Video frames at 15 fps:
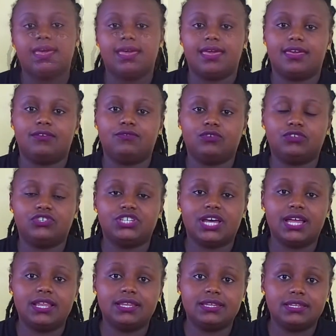If your
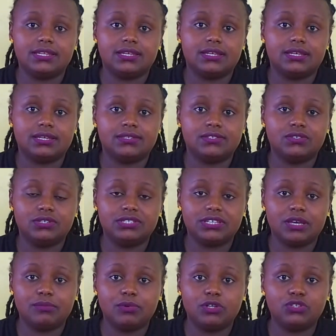child is not
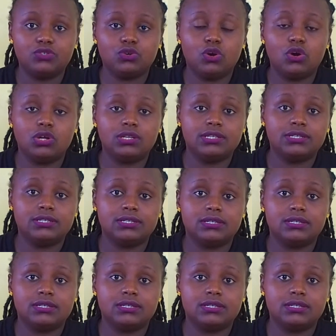able to hold